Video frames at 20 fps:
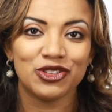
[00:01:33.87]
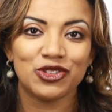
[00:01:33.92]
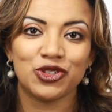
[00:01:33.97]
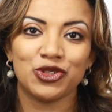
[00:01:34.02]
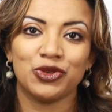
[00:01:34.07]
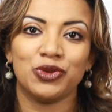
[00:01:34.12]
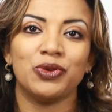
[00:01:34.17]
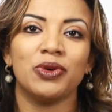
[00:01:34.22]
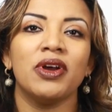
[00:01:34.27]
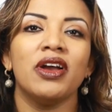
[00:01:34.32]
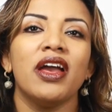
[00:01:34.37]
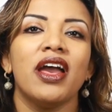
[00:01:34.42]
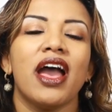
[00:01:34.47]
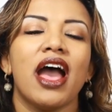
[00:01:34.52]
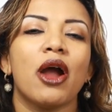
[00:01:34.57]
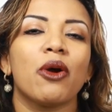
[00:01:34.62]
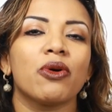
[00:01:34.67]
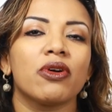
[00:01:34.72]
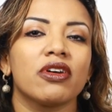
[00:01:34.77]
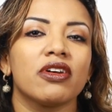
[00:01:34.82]
to
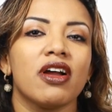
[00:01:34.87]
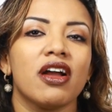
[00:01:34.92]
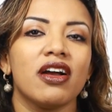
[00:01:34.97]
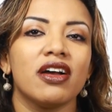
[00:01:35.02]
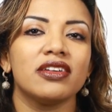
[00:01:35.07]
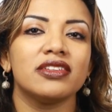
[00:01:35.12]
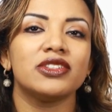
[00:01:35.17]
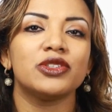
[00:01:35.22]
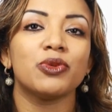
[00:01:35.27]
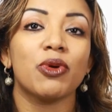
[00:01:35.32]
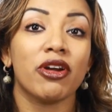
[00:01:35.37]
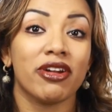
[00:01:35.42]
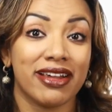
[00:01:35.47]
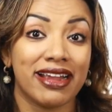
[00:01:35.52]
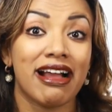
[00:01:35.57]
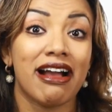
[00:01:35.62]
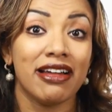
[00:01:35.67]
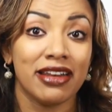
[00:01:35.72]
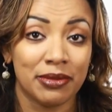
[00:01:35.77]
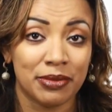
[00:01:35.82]
our
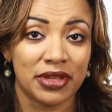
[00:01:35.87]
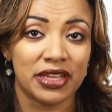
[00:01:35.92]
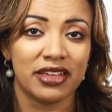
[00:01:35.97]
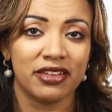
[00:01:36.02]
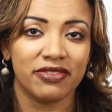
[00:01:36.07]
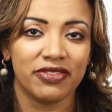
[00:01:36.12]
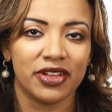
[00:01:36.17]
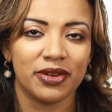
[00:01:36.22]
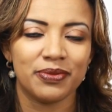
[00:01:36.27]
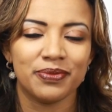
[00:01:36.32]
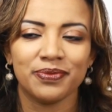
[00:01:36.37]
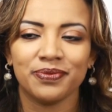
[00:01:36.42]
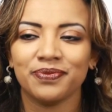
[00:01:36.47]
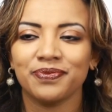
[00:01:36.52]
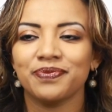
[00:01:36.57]
economy even.